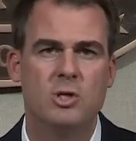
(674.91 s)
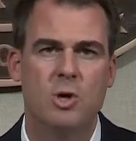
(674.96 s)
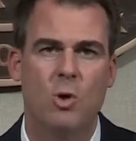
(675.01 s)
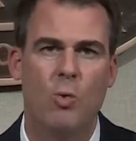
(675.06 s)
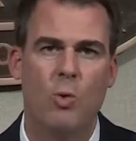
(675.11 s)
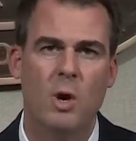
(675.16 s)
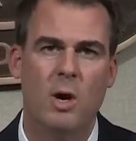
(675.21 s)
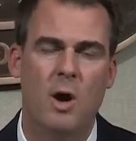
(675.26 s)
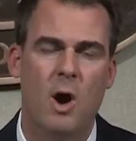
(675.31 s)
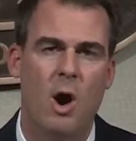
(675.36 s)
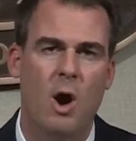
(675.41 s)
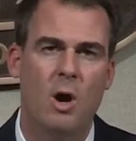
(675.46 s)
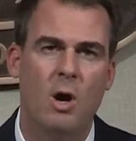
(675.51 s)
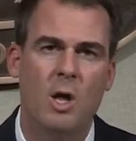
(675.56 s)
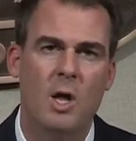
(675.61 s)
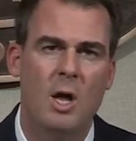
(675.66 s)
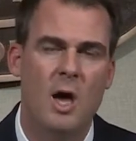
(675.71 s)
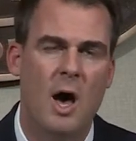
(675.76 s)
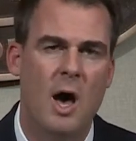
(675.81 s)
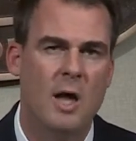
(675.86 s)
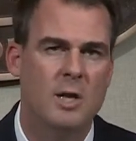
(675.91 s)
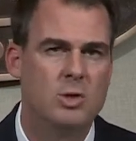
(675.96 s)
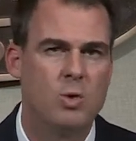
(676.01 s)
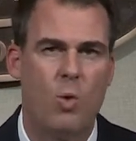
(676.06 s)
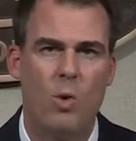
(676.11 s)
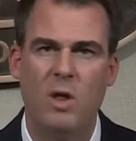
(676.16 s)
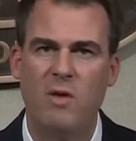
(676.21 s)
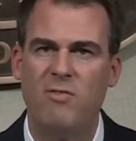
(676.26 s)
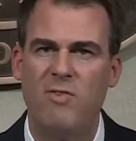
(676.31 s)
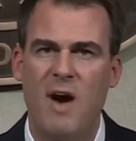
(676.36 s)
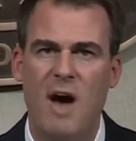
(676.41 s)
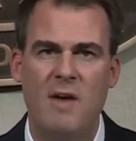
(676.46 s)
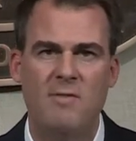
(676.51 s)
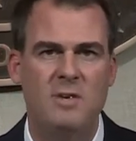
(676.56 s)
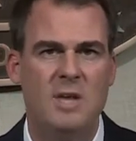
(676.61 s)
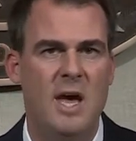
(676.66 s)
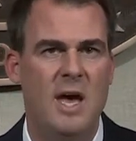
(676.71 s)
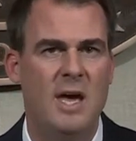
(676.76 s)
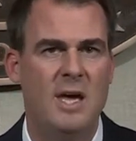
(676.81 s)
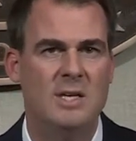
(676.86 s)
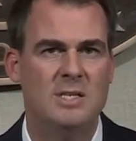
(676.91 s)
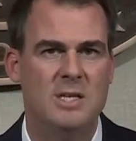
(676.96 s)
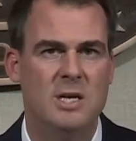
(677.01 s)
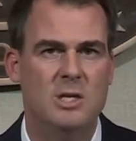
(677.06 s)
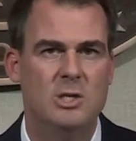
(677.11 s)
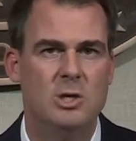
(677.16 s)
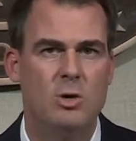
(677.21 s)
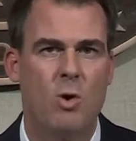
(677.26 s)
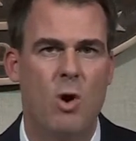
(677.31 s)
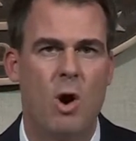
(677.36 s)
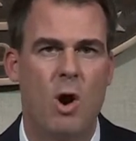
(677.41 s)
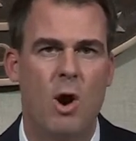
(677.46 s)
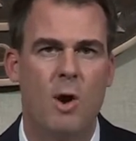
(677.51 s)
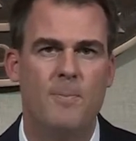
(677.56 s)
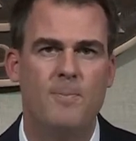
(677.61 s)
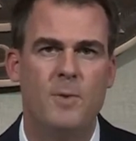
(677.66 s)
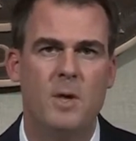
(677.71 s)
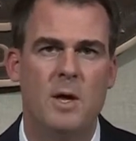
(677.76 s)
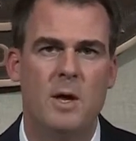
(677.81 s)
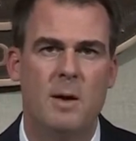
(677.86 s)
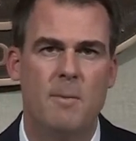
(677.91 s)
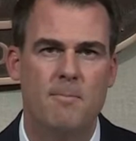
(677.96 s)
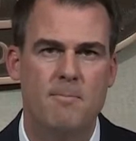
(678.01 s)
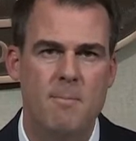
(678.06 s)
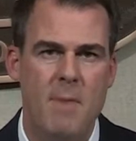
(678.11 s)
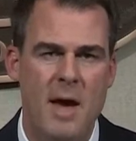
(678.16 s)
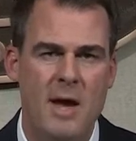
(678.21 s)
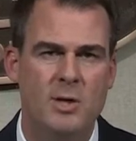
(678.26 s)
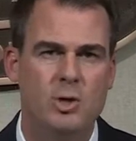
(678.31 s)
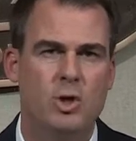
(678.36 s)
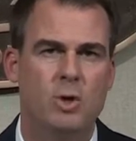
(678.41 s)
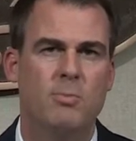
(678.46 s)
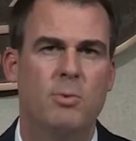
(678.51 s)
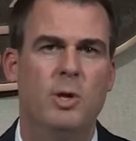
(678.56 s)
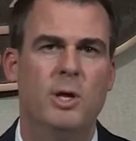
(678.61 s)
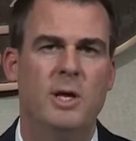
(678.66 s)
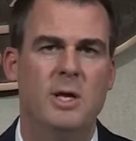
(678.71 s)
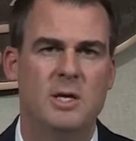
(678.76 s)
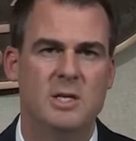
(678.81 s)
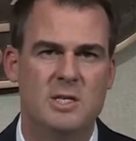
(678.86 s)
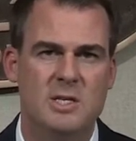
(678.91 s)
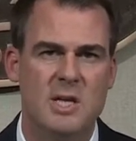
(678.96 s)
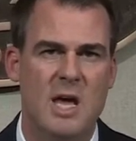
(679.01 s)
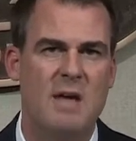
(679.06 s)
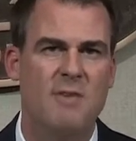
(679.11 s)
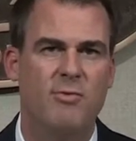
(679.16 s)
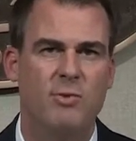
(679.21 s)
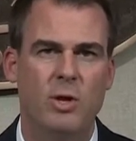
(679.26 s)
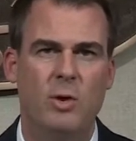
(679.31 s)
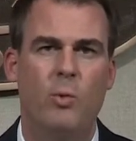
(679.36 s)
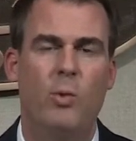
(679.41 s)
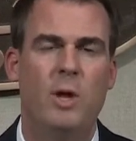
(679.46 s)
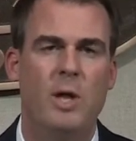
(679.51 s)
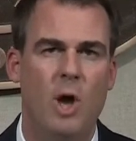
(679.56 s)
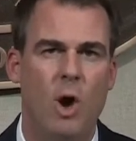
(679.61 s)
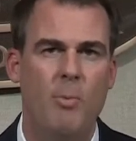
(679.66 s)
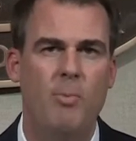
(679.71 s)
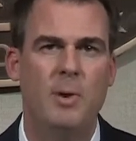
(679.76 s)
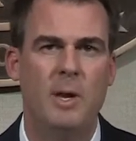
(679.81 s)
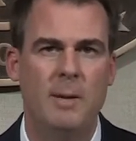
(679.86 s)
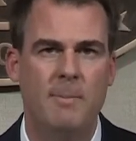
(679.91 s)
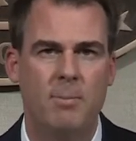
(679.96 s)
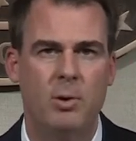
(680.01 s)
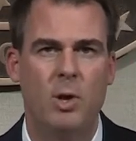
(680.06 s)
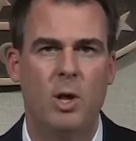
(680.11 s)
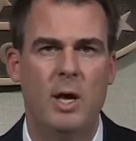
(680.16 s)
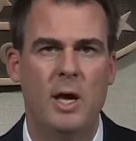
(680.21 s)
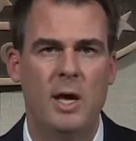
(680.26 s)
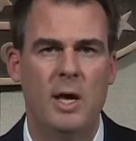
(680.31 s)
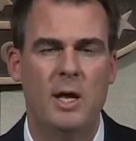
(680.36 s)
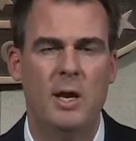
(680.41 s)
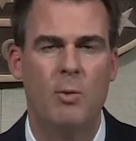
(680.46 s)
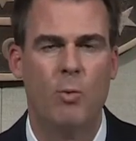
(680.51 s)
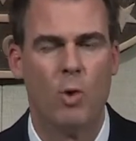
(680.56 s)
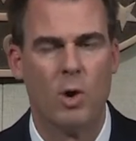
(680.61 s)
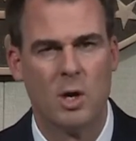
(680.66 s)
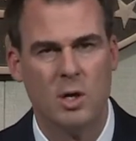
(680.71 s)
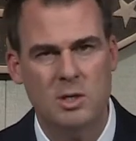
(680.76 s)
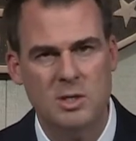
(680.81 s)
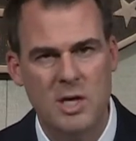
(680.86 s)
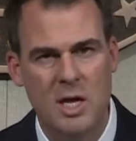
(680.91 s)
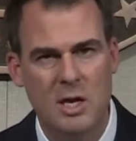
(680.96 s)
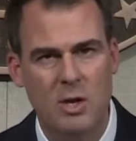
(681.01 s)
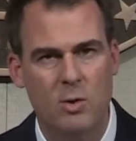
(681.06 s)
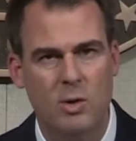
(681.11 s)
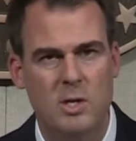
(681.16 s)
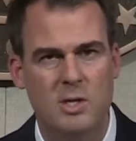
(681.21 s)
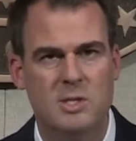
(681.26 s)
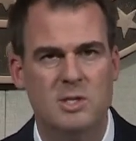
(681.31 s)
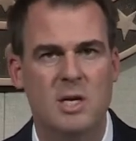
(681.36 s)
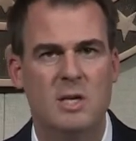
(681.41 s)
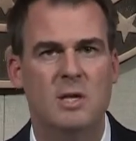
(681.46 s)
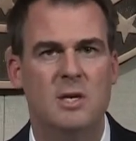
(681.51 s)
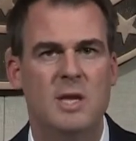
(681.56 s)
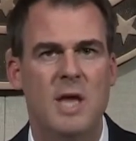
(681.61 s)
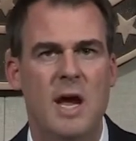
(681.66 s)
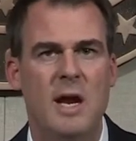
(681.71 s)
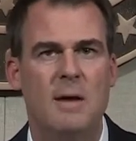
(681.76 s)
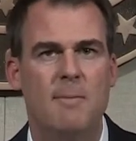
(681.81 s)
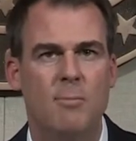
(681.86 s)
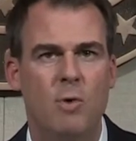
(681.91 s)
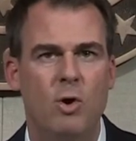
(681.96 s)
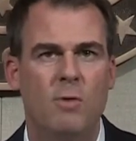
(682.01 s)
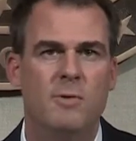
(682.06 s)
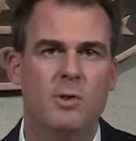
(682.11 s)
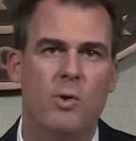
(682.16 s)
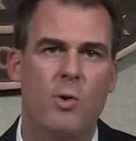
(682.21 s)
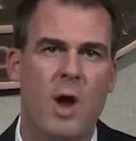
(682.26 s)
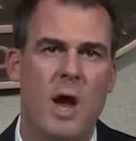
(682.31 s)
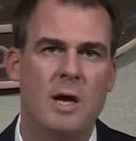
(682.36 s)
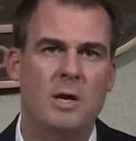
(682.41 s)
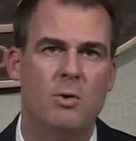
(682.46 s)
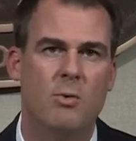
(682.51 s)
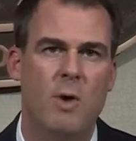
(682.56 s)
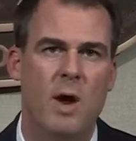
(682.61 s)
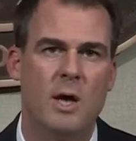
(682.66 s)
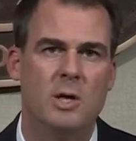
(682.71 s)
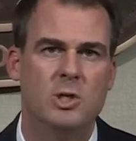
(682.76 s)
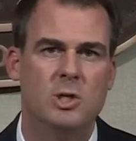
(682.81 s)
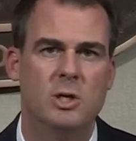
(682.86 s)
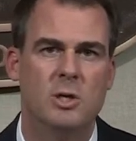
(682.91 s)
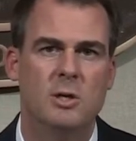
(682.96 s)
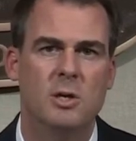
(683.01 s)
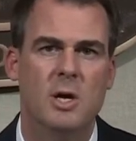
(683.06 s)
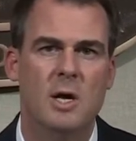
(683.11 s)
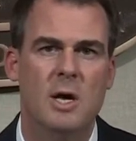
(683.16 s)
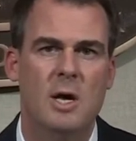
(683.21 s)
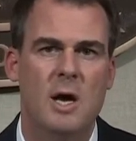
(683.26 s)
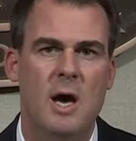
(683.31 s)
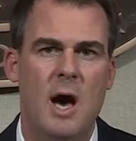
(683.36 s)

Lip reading: So we are 25 days into our measurably and safely reopening plan, and we're continuing to see the data move in the right direction.